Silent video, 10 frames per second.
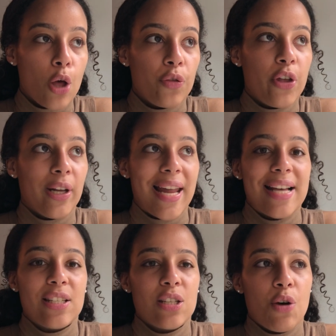the
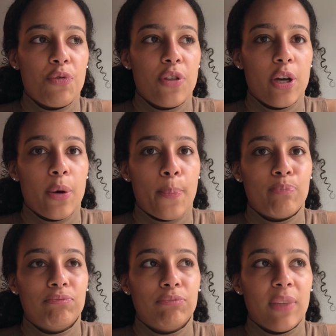less of the,
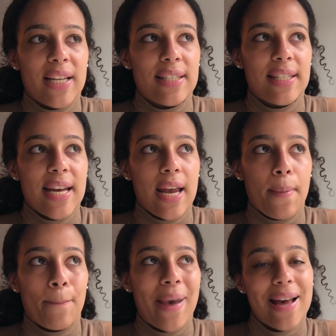let's
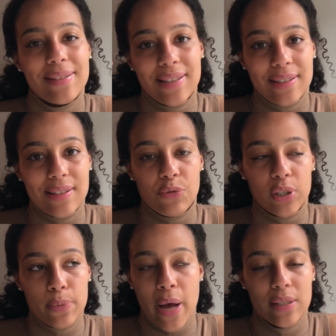say, peasant
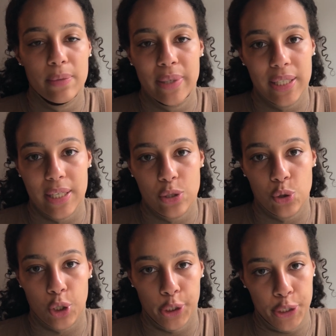responsibilities
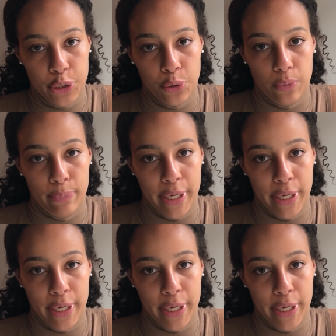you're gonna do.